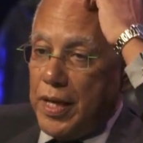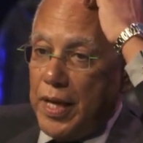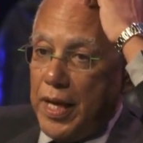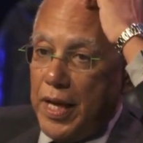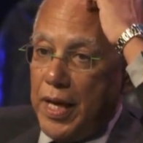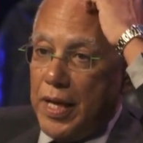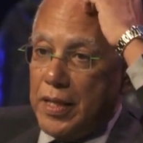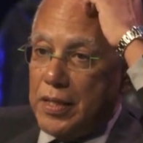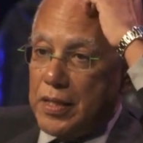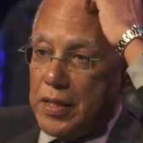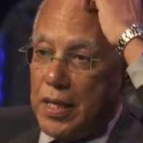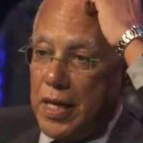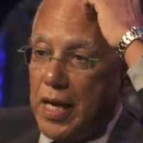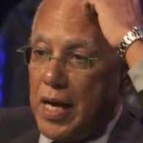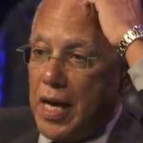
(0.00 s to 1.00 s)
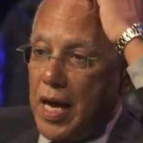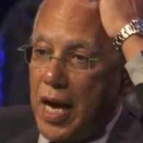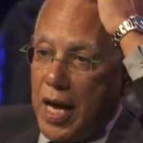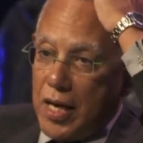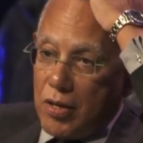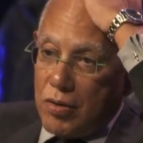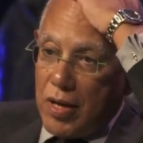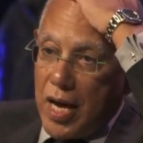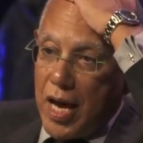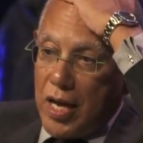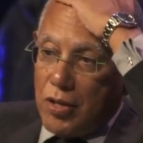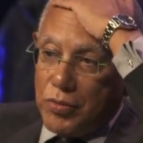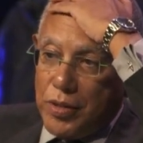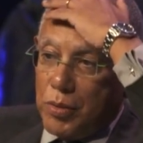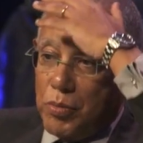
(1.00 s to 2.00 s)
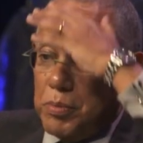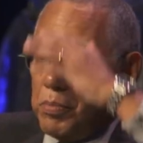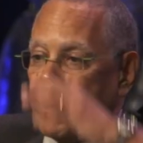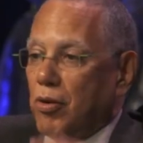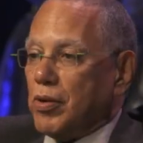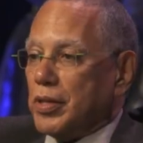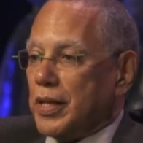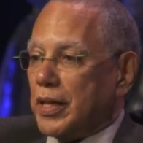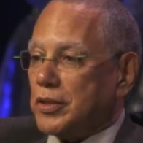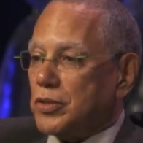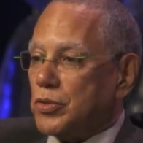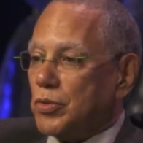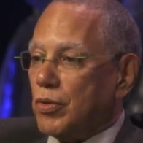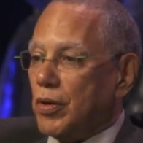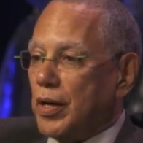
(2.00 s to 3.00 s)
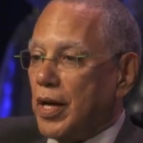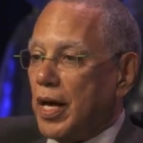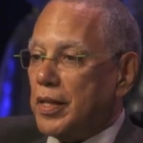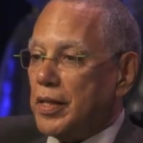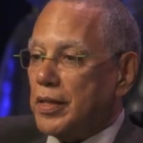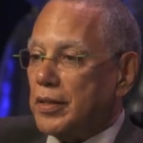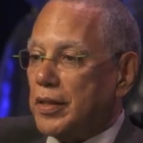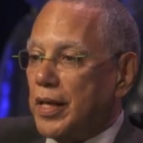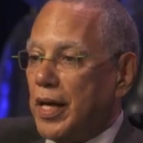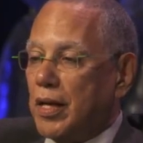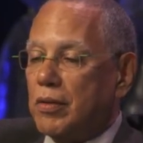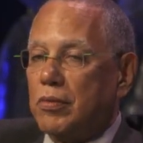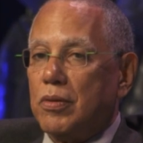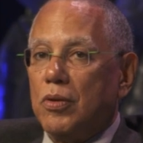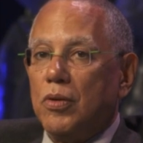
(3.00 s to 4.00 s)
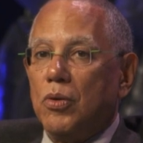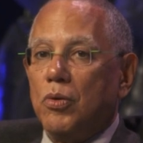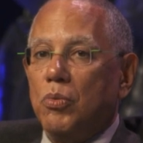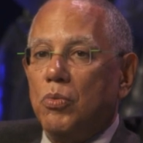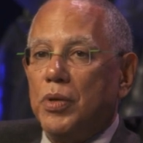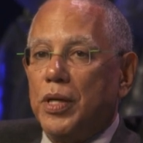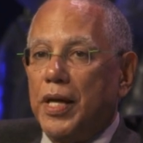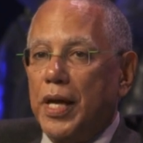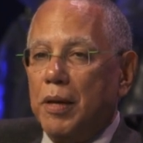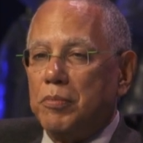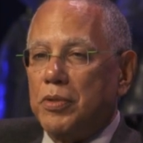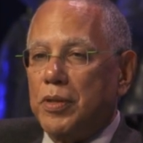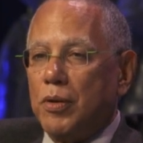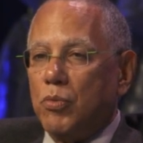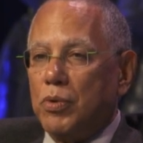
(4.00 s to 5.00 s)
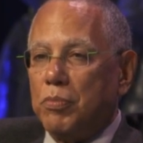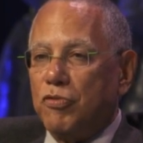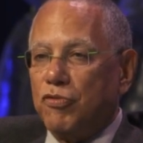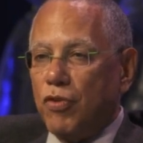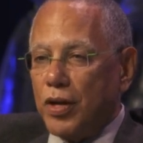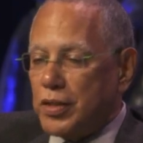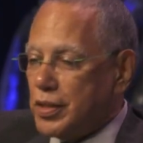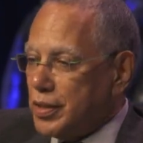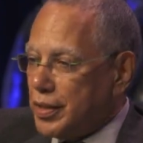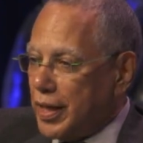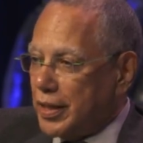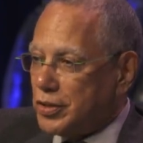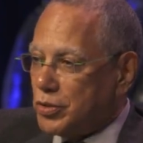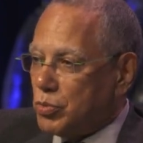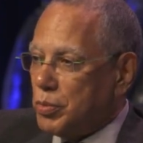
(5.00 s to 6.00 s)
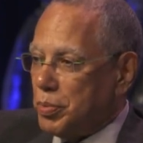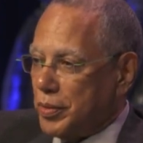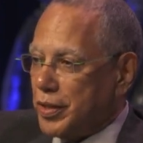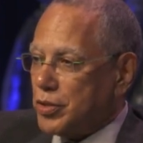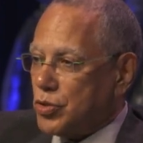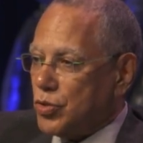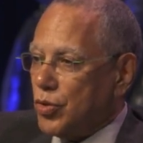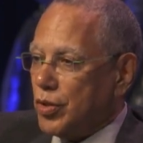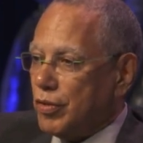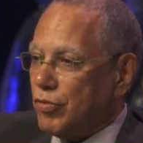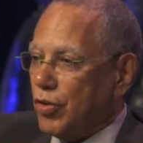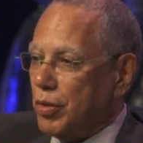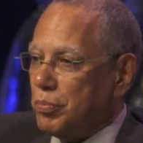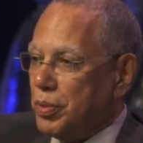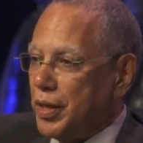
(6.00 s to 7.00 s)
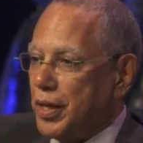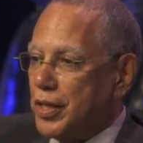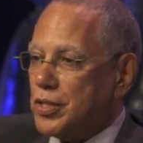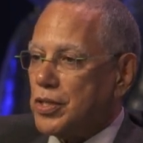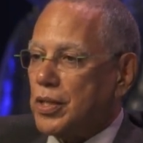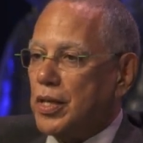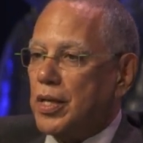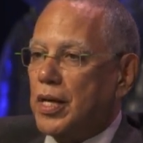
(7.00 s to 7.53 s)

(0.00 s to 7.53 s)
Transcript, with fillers: And I don't, I don't think we buried that story. I think that we came to that, we fronted that, so we put that story on the front page.